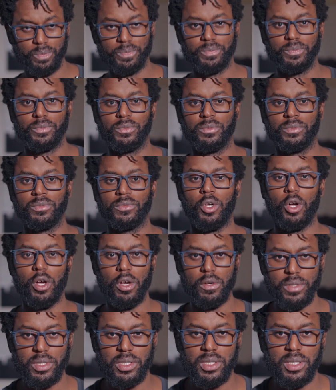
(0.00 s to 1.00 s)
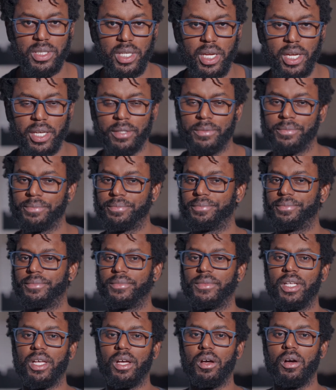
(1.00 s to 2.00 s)
So all this to
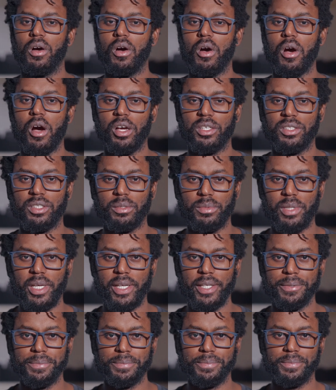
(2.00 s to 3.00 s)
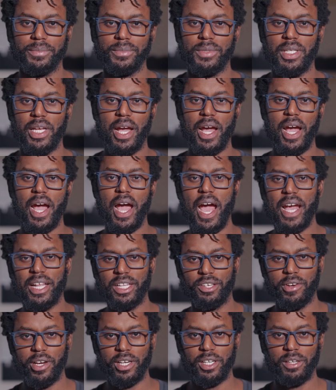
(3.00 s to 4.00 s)
say, awesome light,
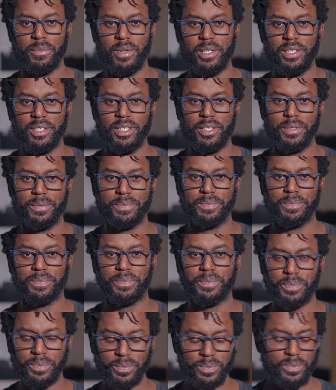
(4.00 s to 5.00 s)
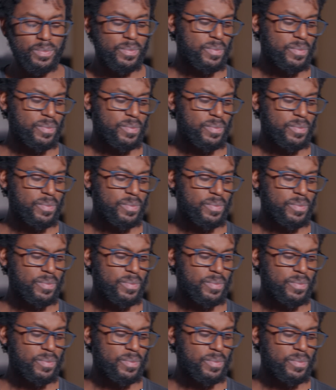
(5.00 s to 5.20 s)
highly recommend it.